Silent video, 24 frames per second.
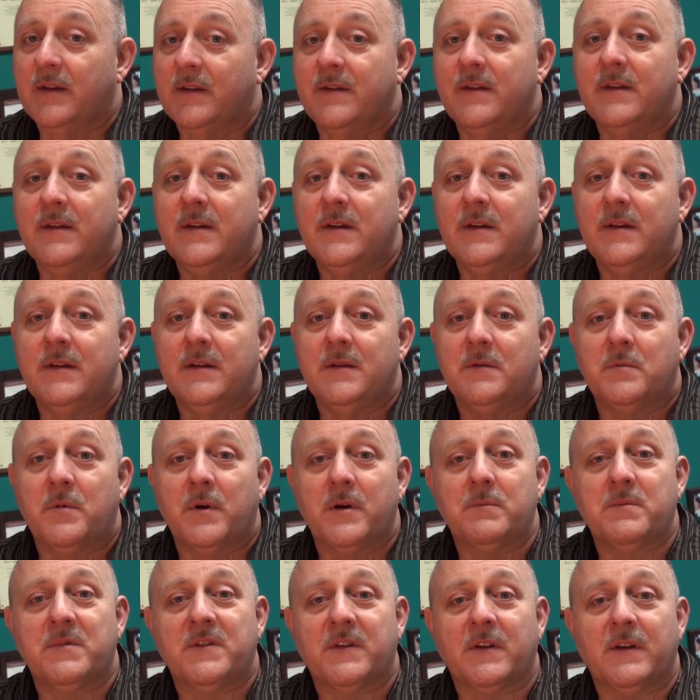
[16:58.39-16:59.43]
The
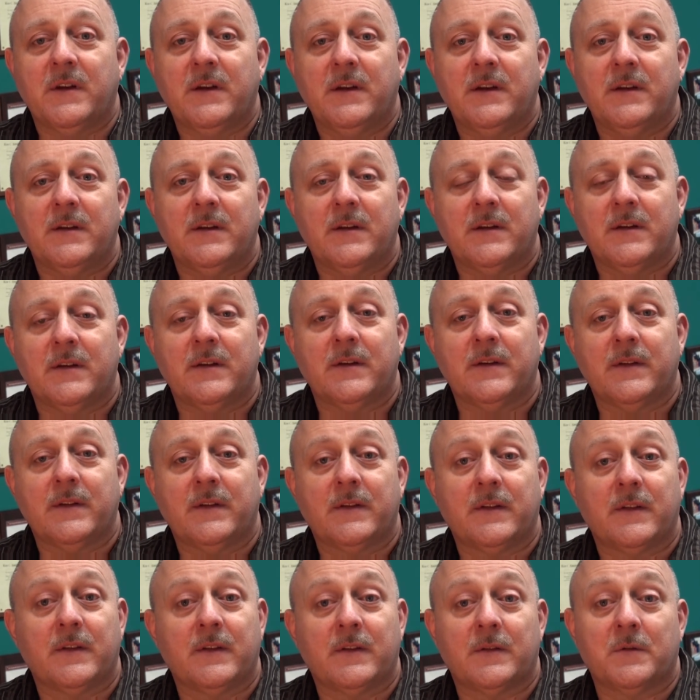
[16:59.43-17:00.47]
website is
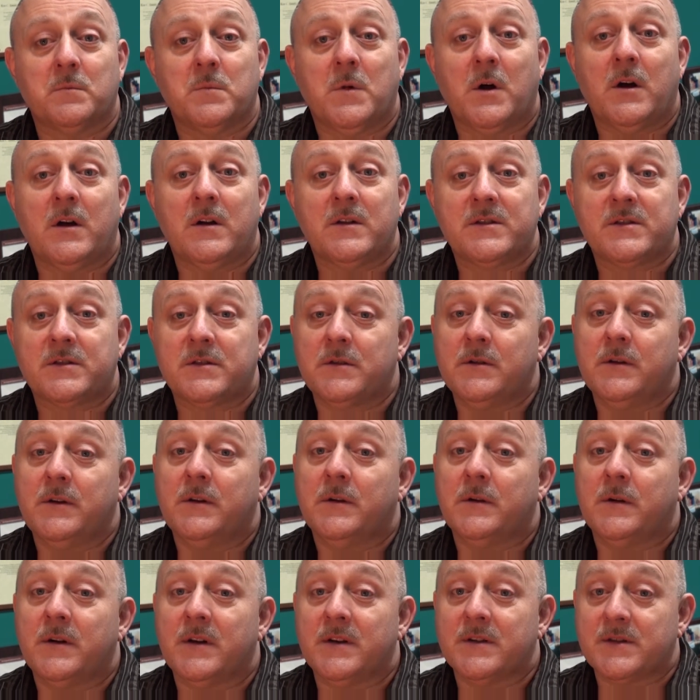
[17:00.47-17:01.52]

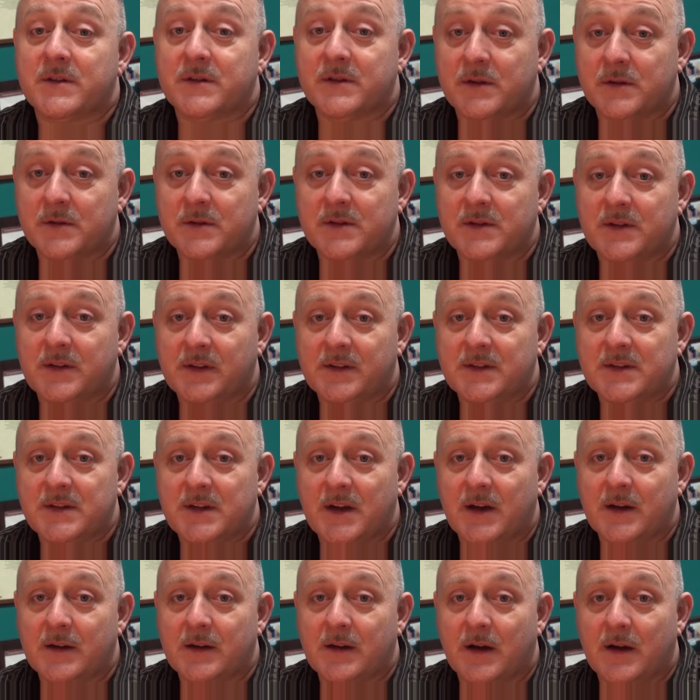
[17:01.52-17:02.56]

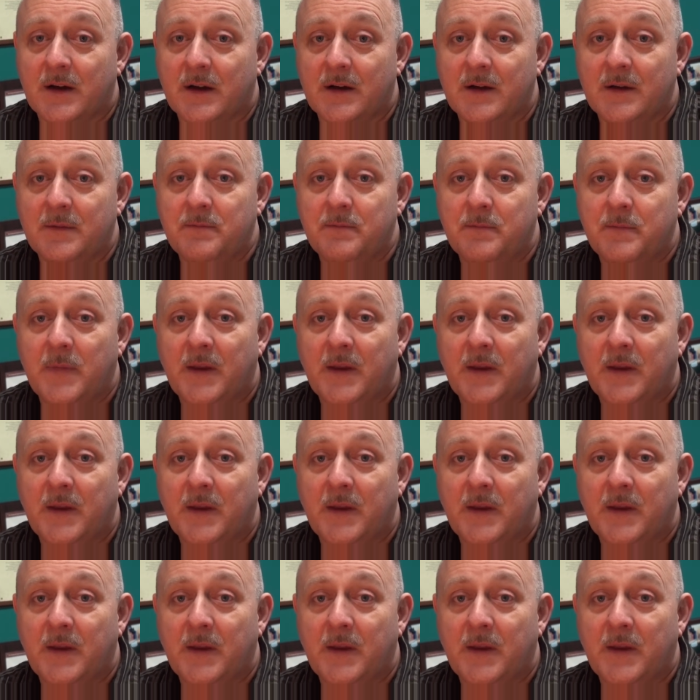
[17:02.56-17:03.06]
smallstudioassociates.com,